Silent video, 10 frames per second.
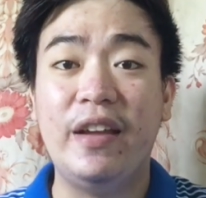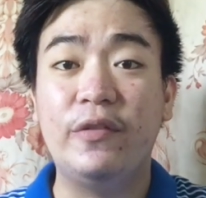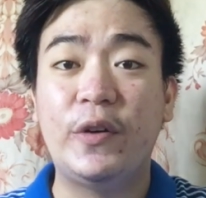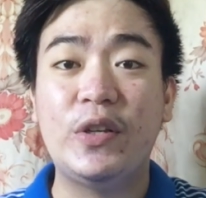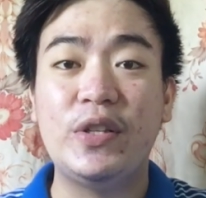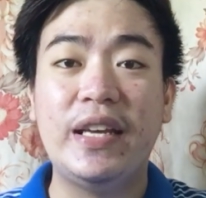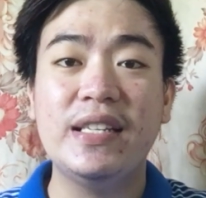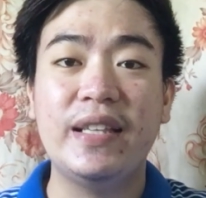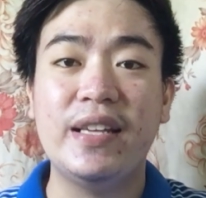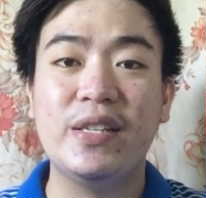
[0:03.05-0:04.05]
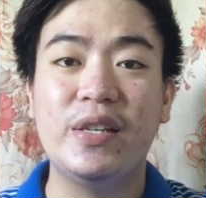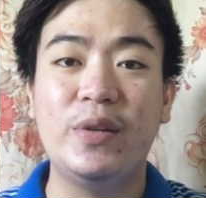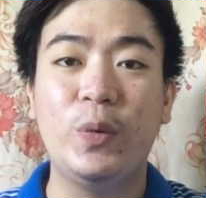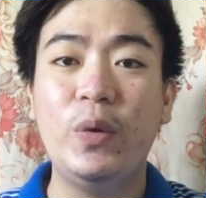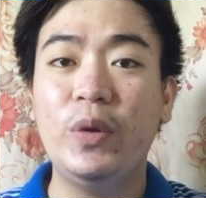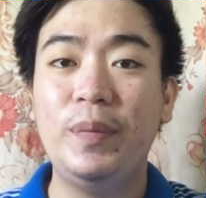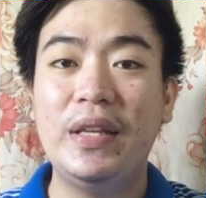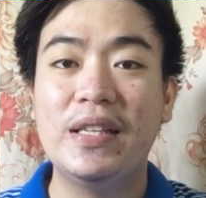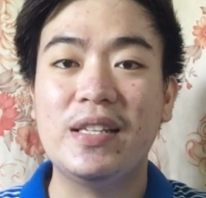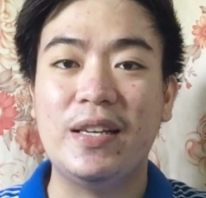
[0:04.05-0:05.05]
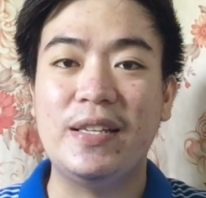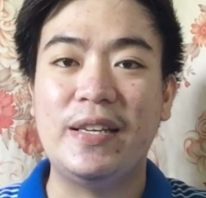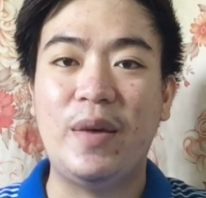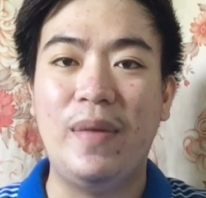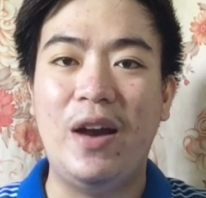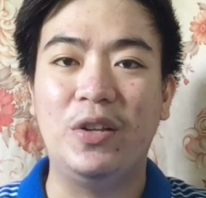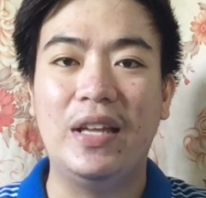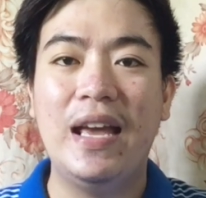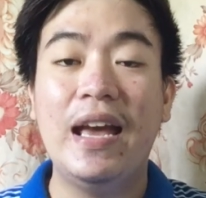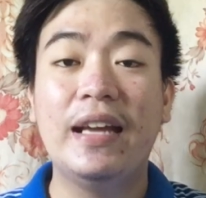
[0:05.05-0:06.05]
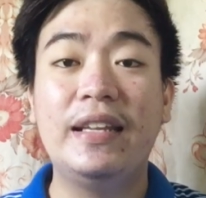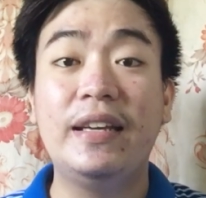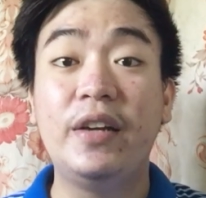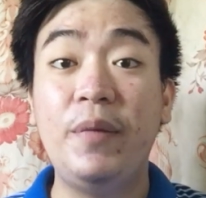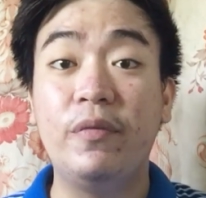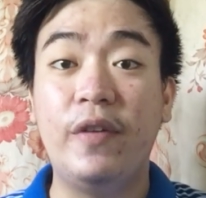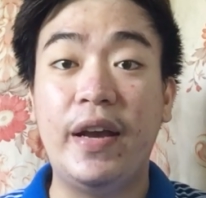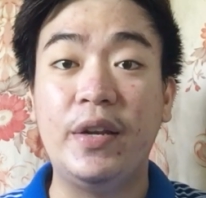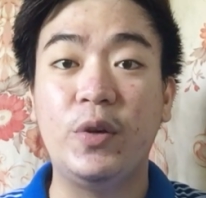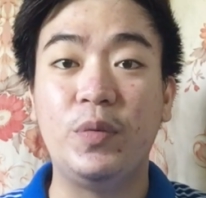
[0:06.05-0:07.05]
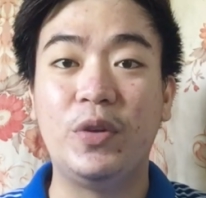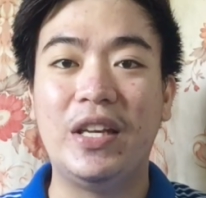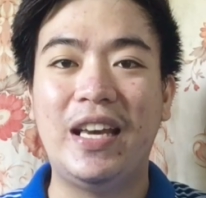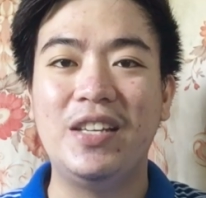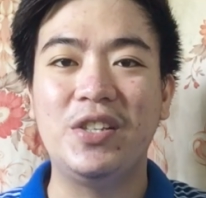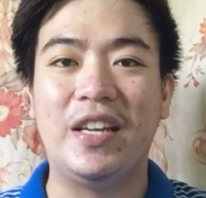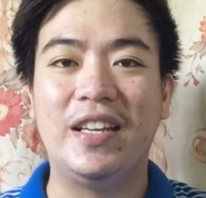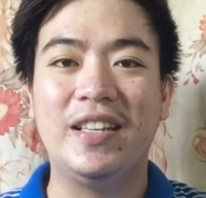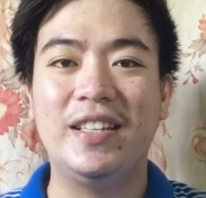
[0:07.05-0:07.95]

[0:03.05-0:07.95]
and for today's lesson we will be discussing about the grapevine communication.